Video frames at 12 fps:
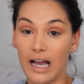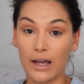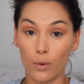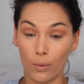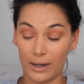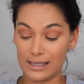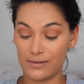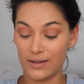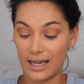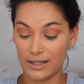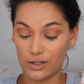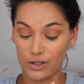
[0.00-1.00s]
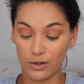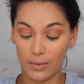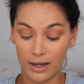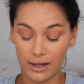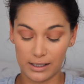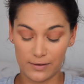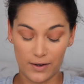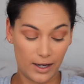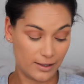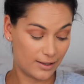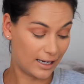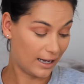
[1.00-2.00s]
I always forget to do my eyes
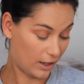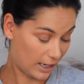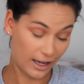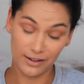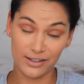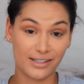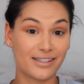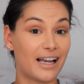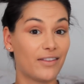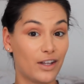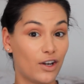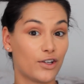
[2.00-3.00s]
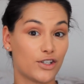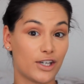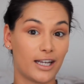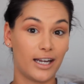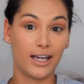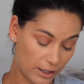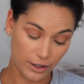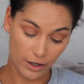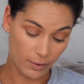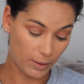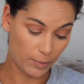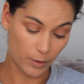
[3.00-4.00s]
first. Like, I understand the logic in it, and I
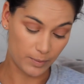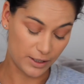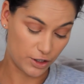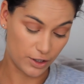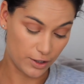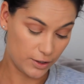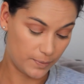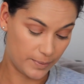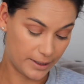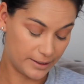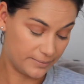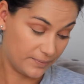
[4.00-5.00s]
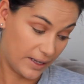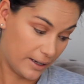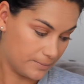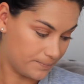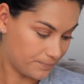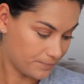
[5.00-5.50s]
know I probably should, but yeah.